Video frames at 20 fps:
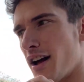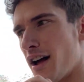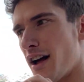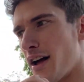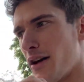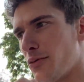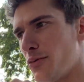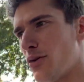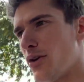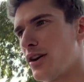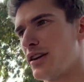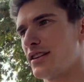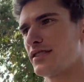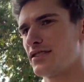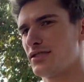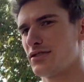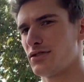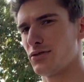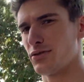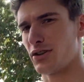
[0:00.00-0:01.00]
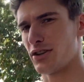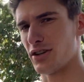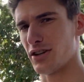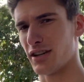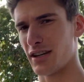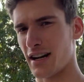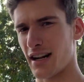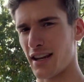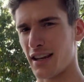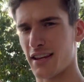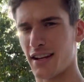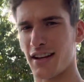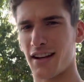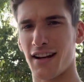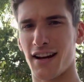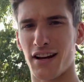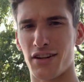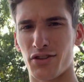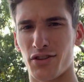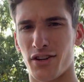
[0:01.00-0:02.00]
I wanted to do good and I thought
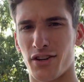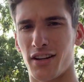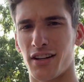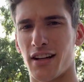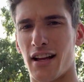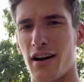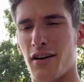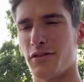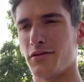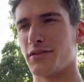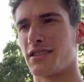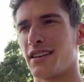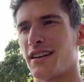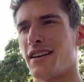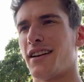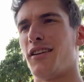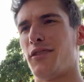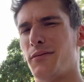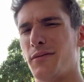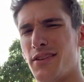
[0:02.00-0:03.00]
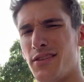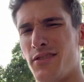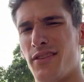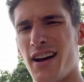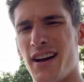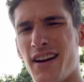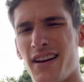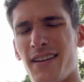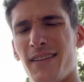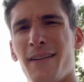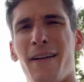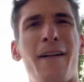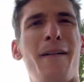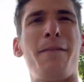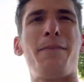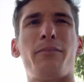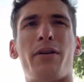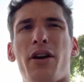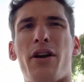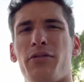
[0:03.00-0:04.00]
extra clout was going to help me do that.
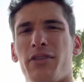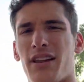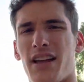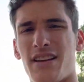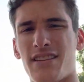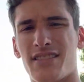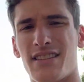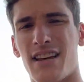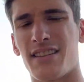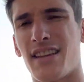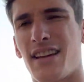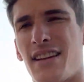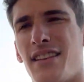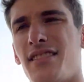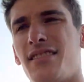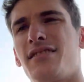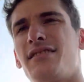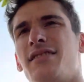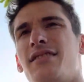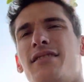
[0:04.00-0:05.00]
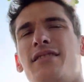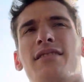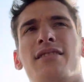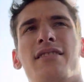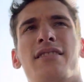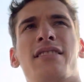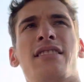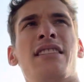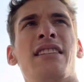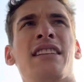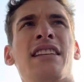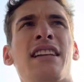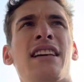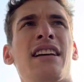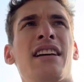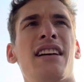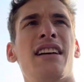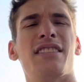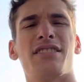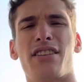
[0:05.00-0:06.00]
But I realized that that
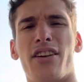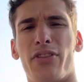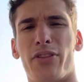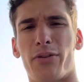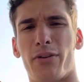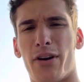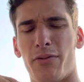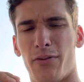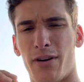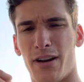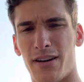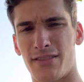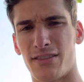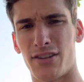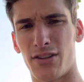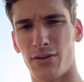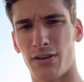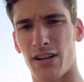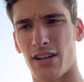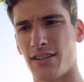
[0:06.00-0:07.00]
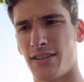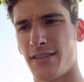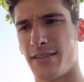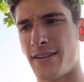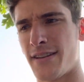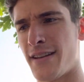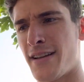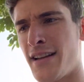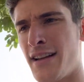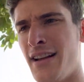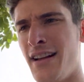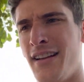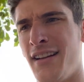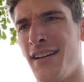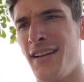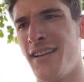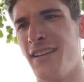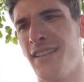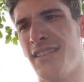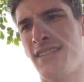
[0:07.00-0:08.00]
is not the right way to do it.
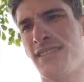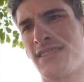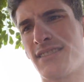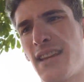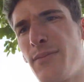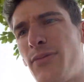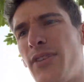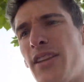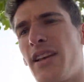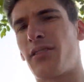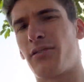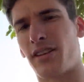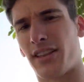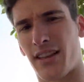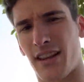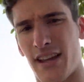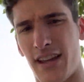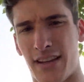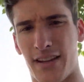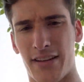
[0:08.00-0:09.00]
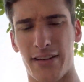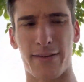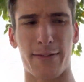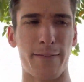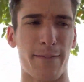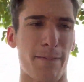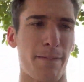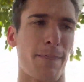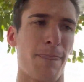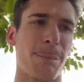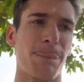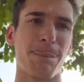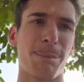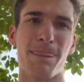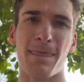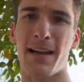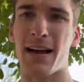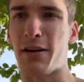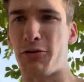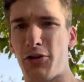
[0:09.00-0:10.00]
Same thing with like, at